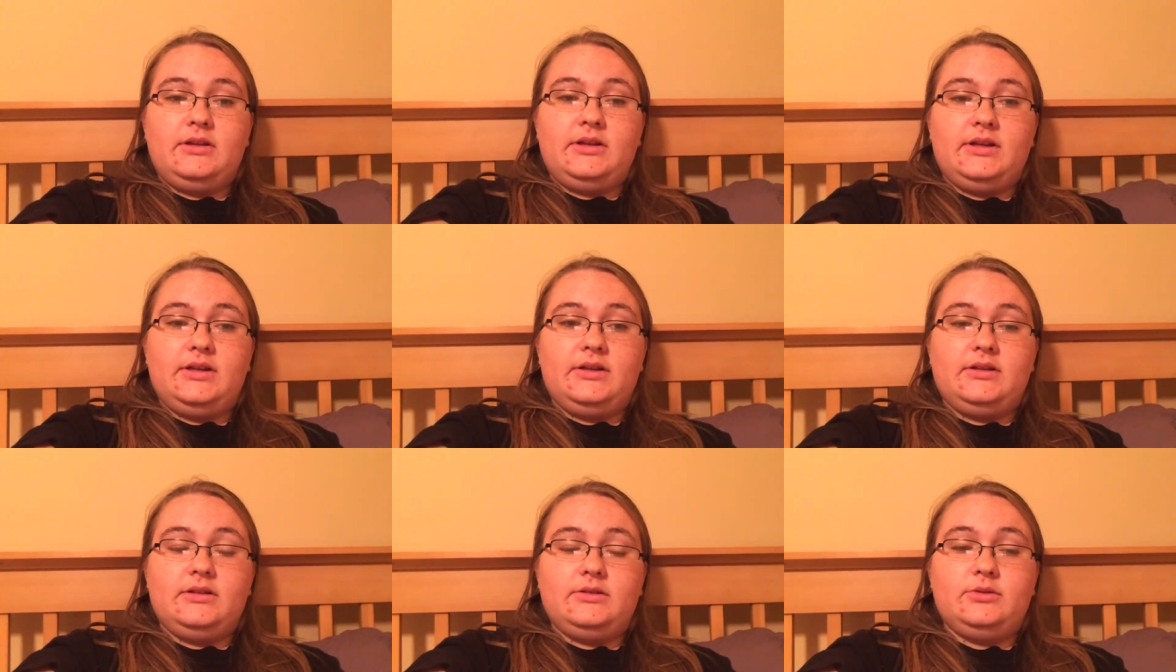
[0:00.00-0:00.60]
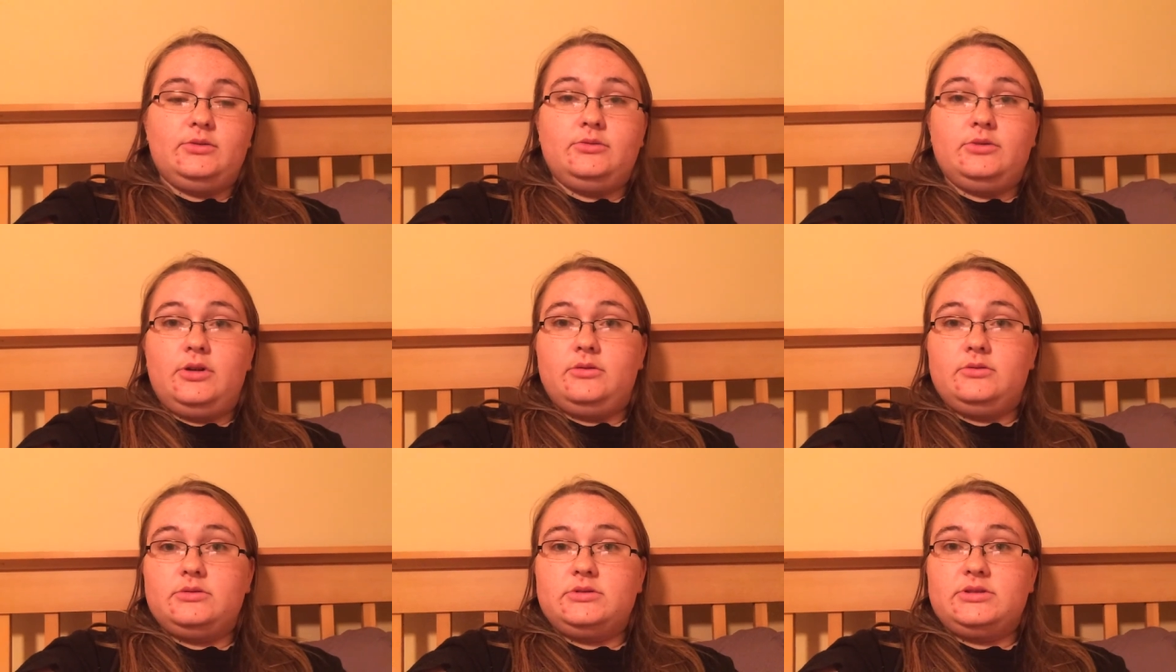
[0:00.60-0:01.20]
then who
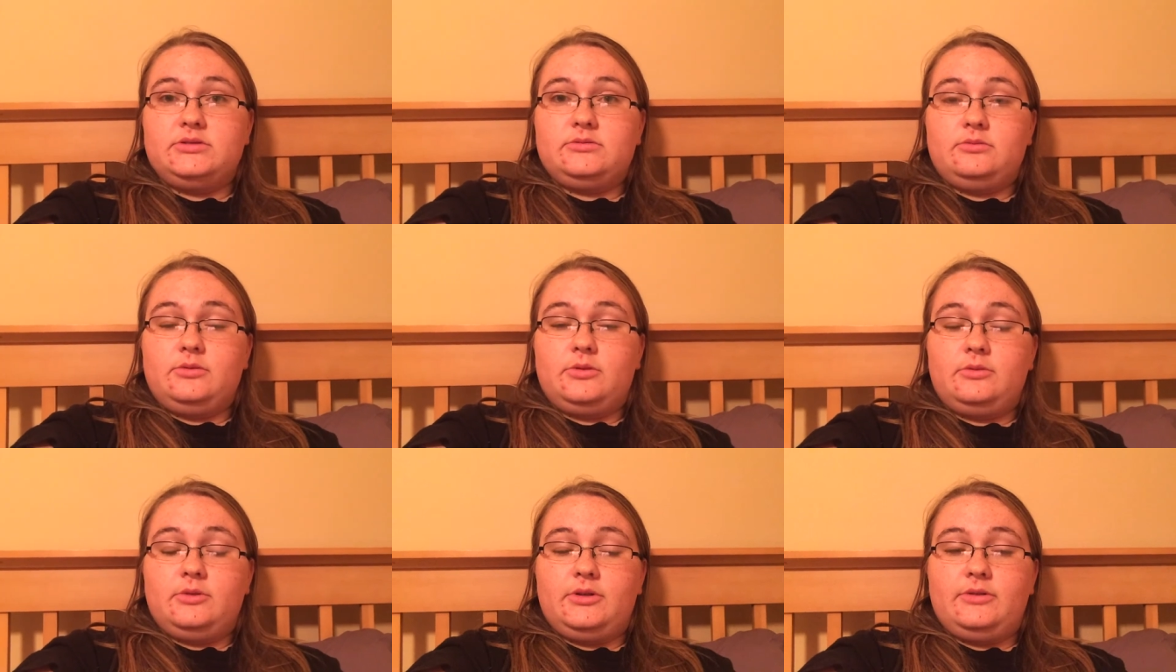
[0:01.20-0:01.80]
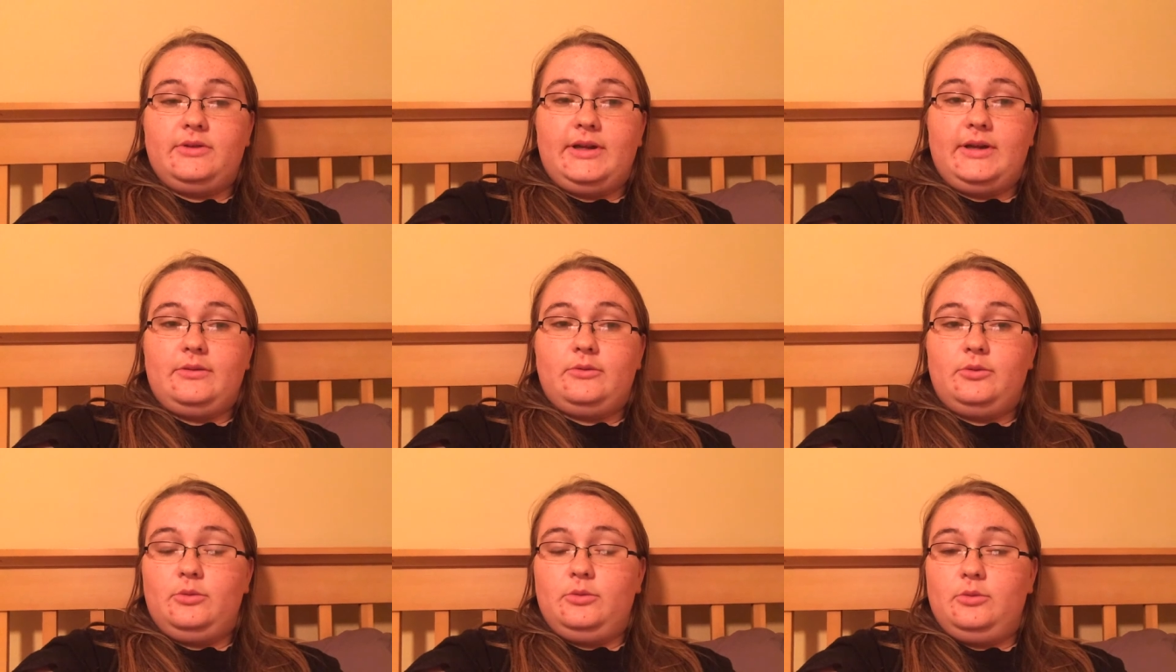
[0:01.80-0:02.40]
knows what would have
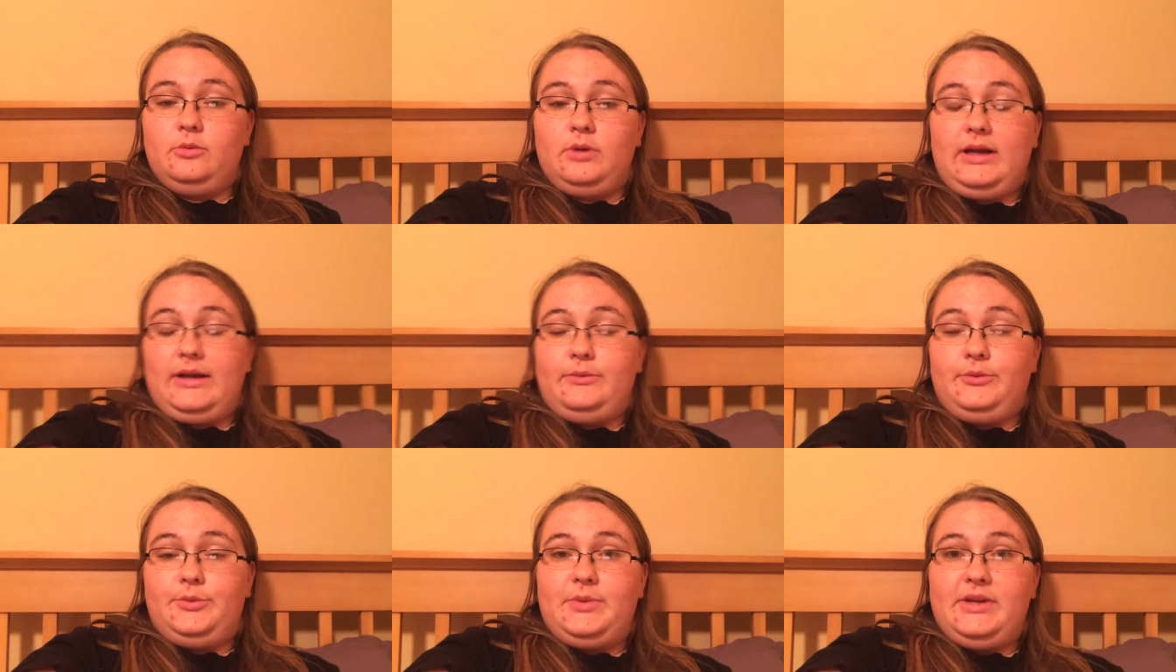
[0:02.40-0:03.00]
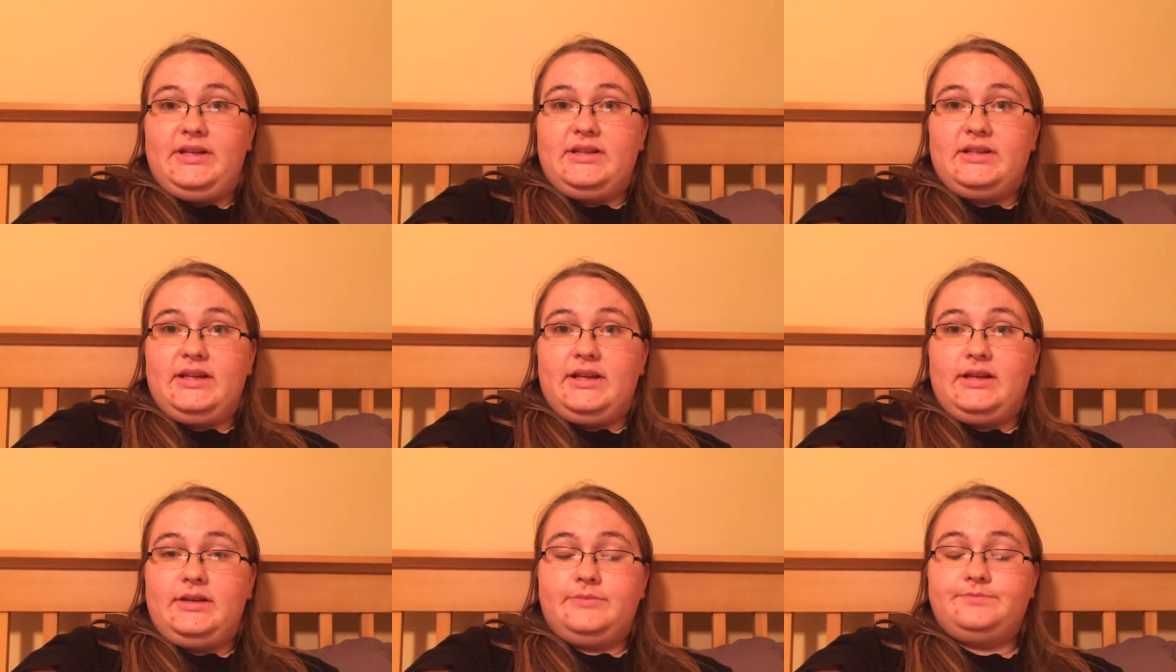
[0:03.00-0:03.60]
happened who I would be
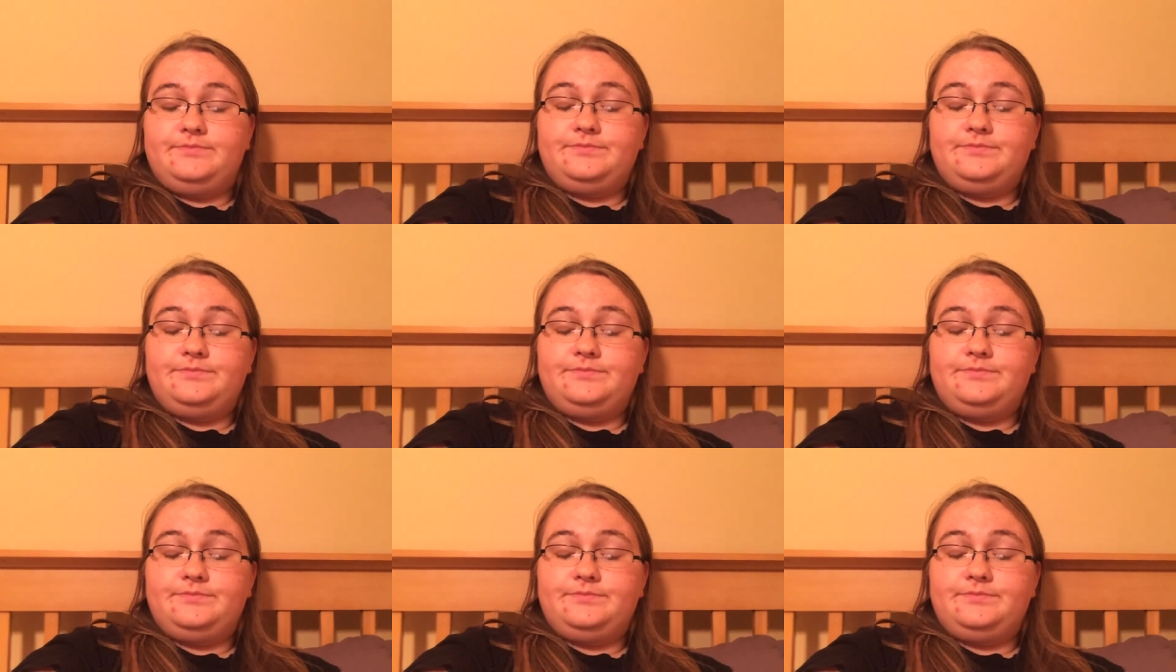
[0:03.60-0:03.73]
today